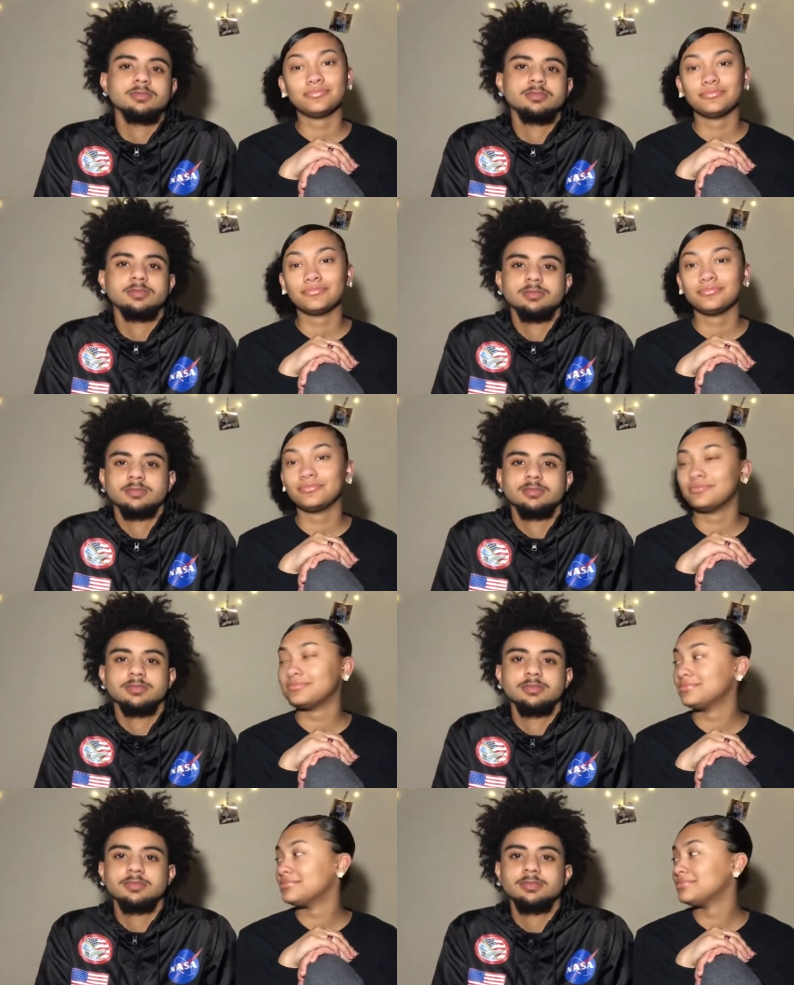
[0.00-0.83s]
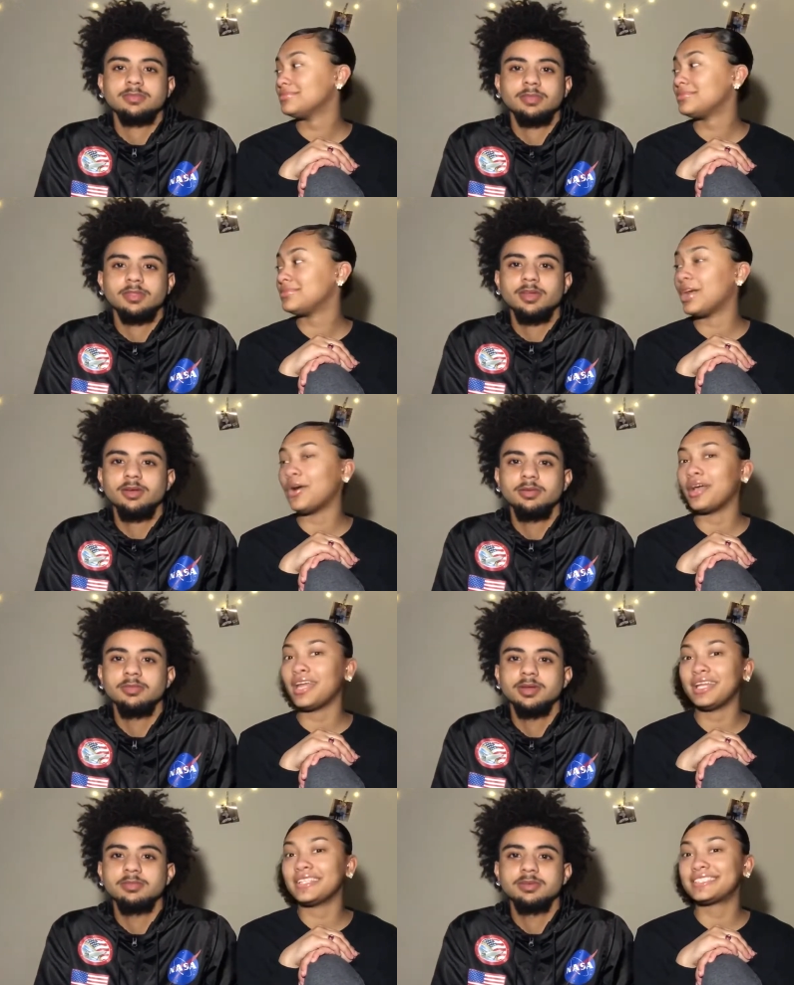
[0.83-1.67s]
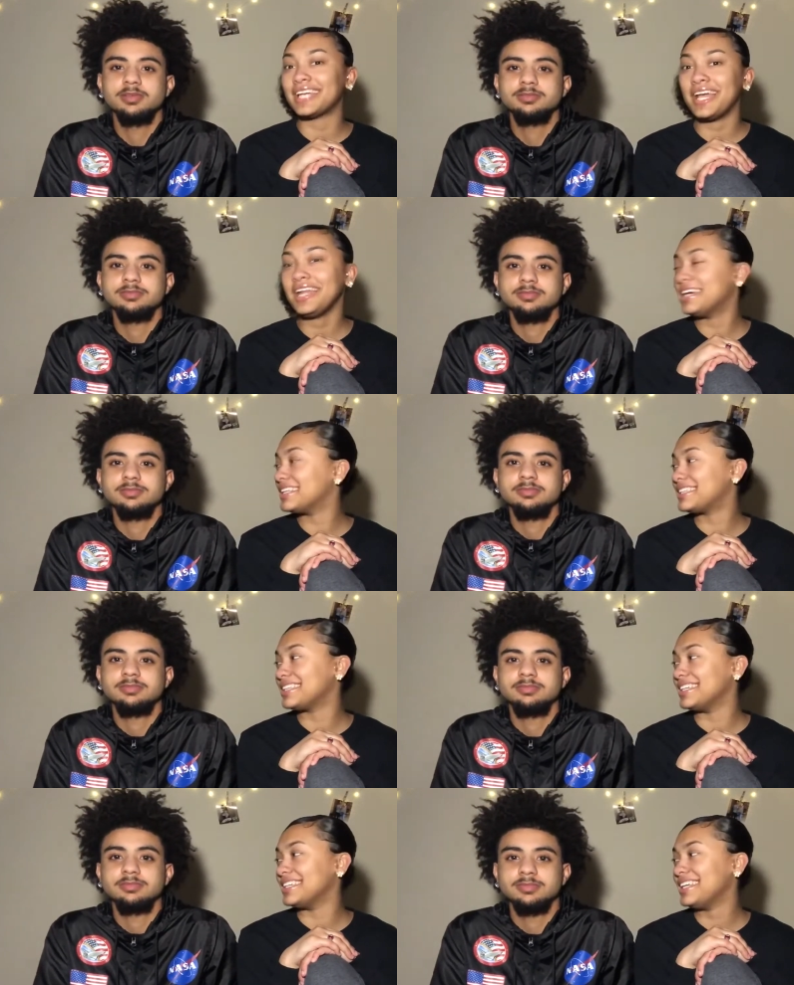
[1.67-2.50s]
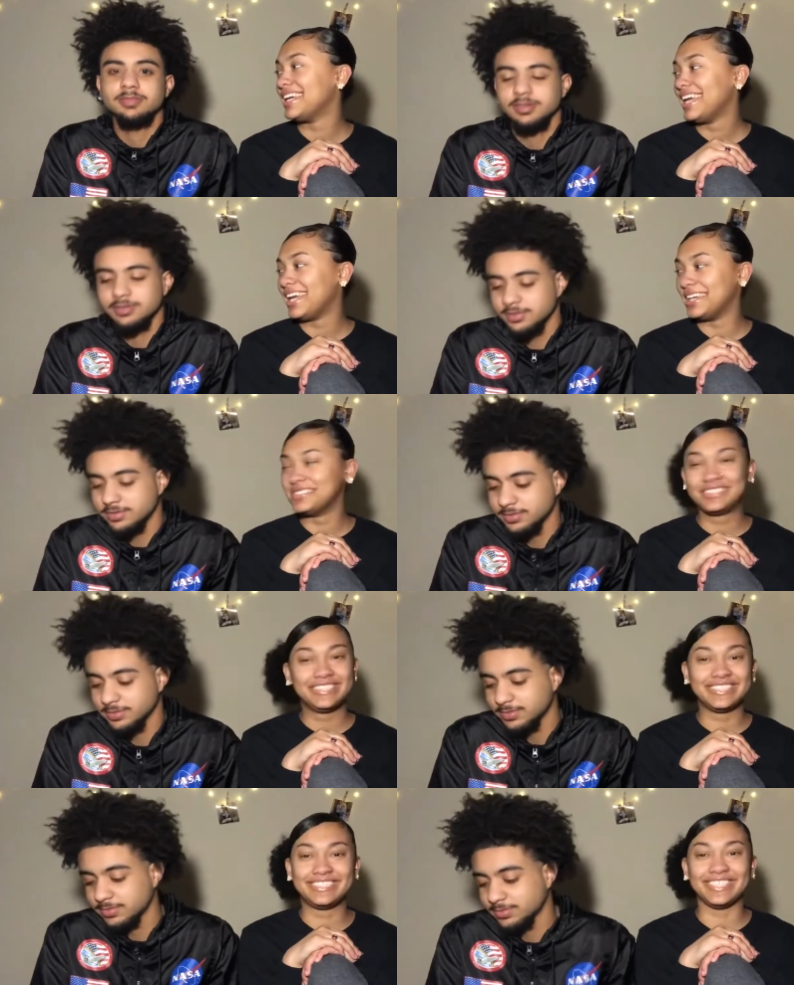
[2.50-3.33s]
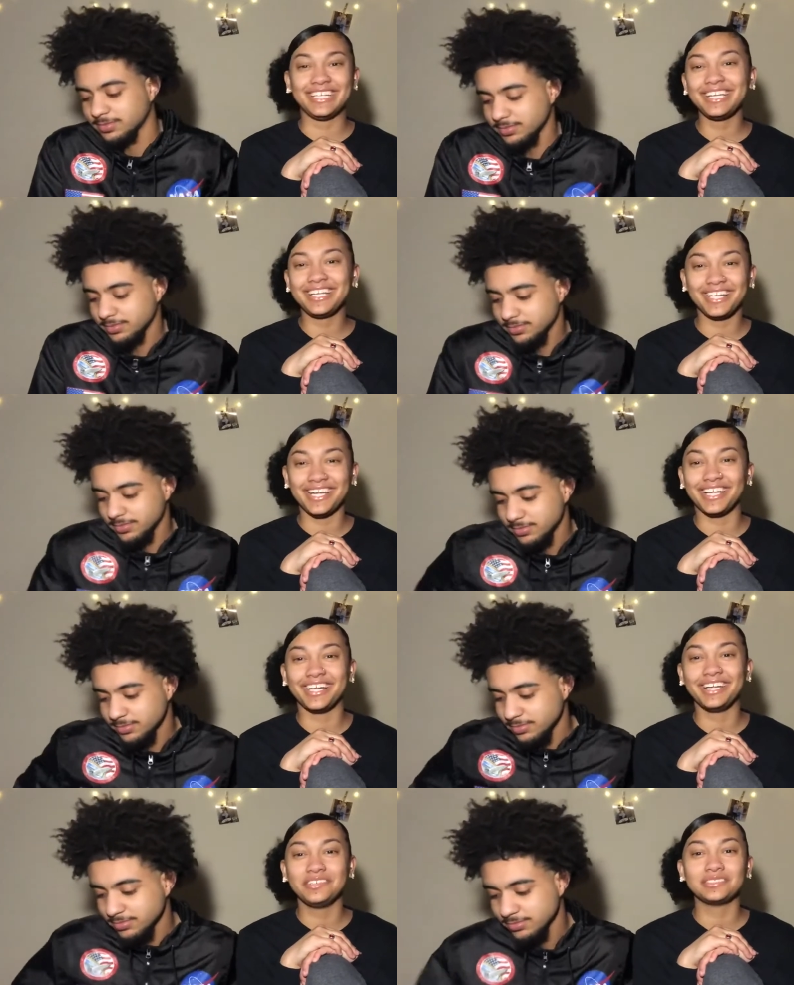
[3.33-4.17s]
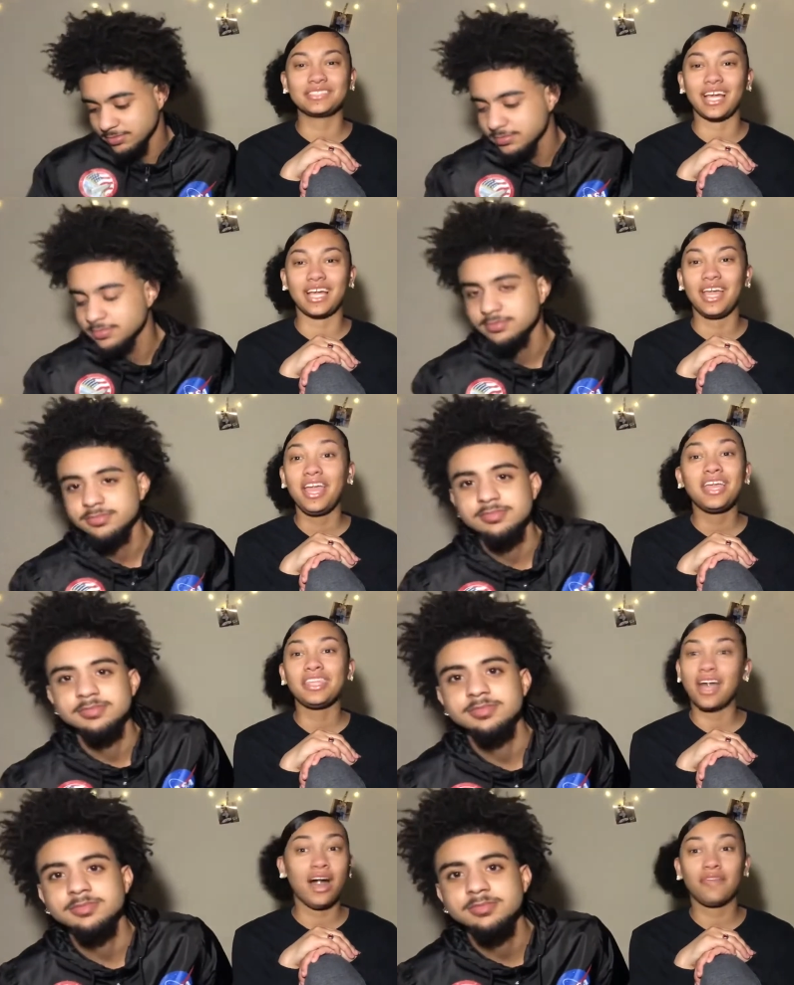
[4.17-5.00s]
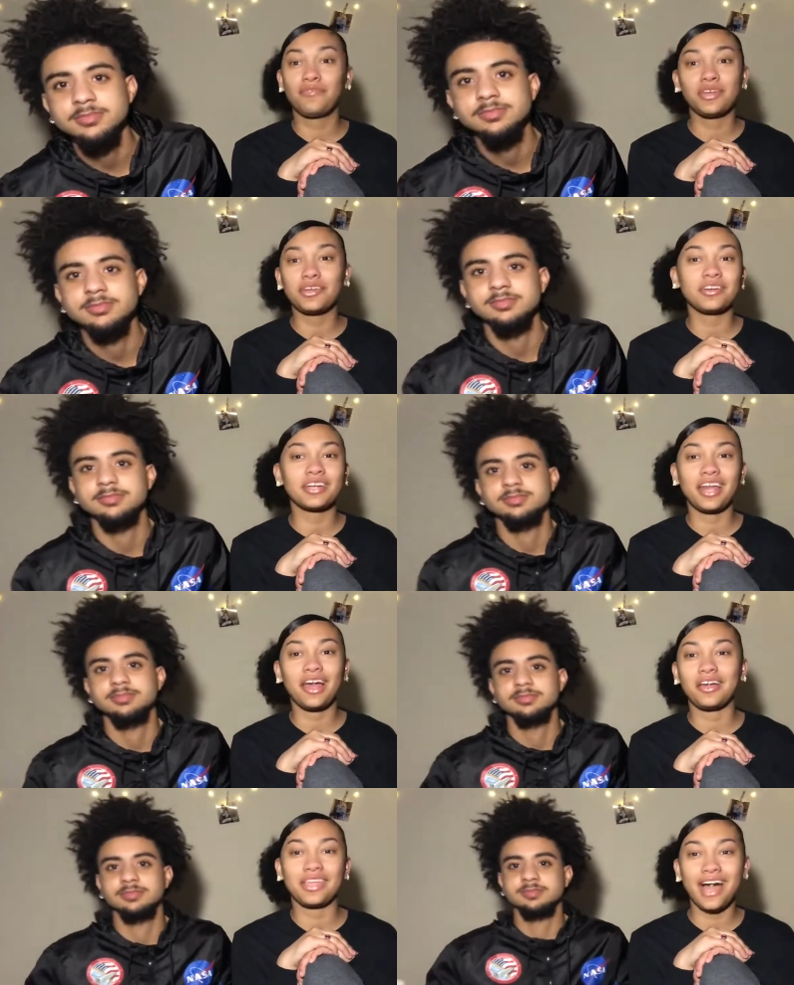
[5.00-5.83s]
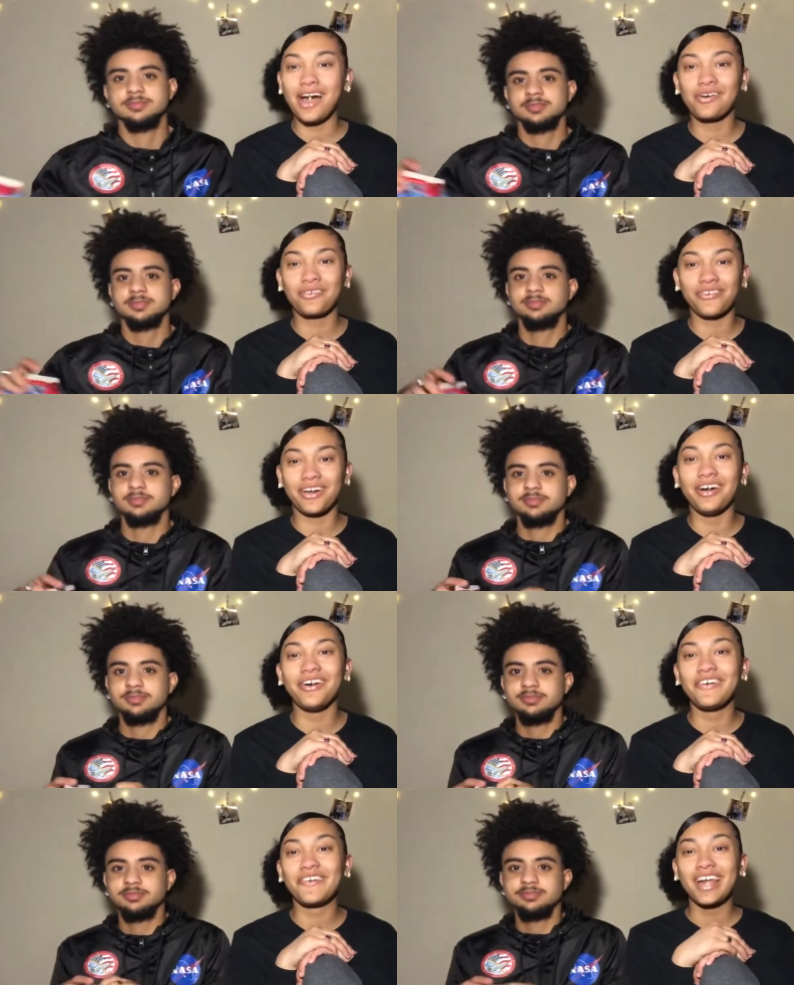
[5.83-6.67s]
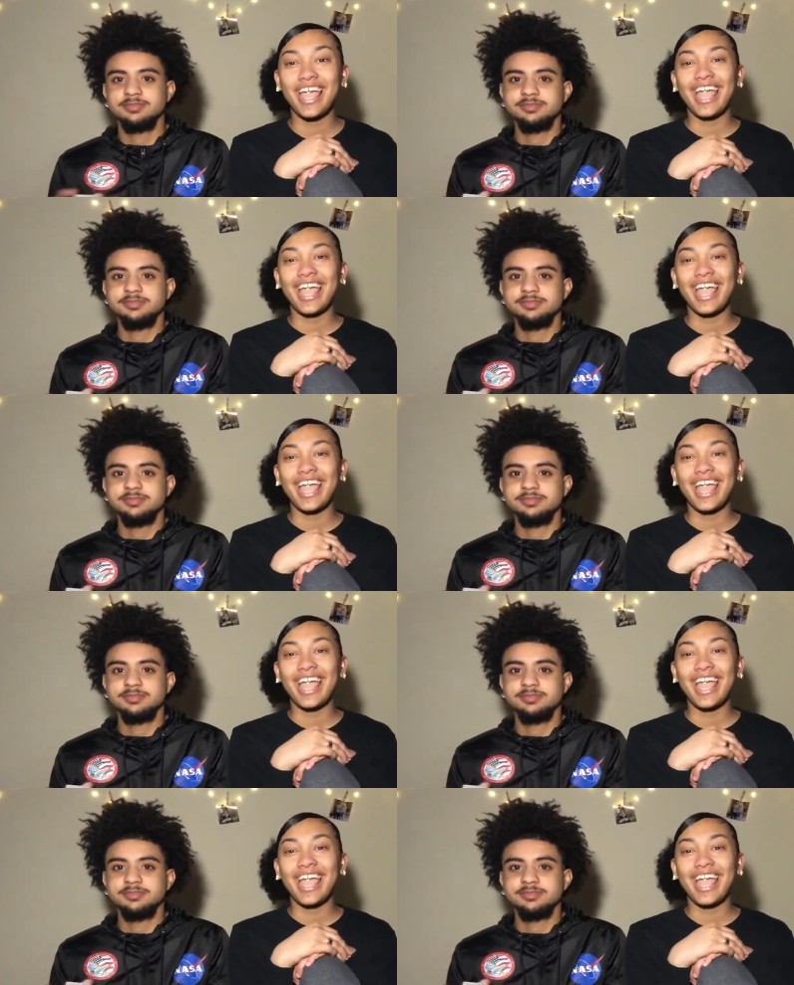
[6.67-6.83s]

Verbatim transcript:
Speaker 1: mm. no, he didn't say nothing. Oh. He was just sitting there. He was like, y'all figure it out. Y'all grown.